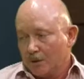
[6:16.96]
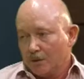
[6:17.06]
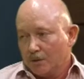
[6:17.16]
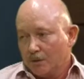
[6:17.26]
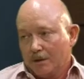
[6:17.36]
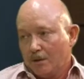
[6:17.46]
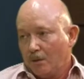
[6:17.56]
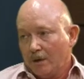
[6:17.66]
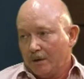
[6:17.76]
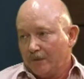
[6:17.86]
quicker
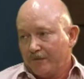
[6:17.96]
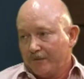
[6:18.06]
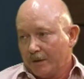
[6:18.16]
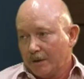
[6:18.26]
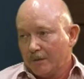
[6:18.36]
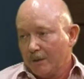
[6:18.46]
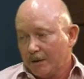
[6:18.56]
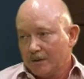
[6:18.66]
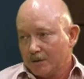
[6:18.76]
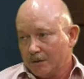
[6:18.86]
way of
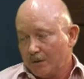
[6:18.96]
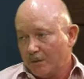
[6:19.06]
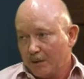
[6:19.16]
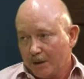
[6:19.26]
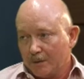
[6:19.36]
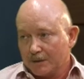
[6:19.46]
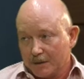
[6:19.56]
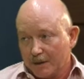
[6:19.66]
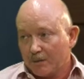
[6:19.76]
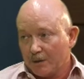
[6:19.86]
making sure that payments
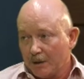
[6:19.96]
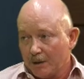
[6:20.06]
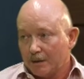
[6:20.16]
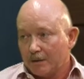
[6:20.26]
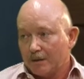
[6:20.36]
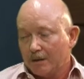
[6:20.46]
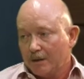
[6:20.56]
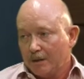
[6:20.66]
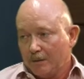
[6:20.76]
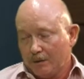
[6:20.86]
can be made
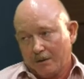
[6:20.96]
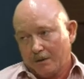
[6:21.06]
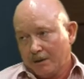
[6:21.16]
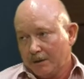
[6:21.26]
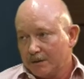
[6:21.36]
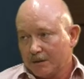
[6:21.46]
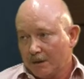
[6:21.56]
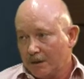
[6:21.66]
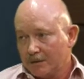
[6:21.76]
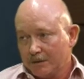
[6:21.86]
without getting into
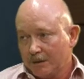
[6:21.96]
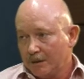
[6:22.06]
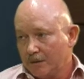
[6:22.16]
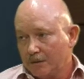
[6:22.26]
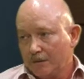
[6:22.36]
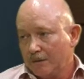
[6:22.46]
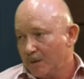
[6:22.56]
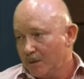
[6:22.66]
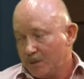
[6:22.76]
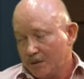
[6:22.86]
large legal
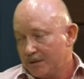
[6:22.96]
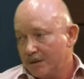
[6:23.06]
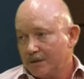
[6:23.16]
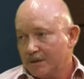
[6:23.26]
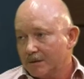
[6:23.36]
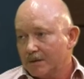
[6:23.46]
processes.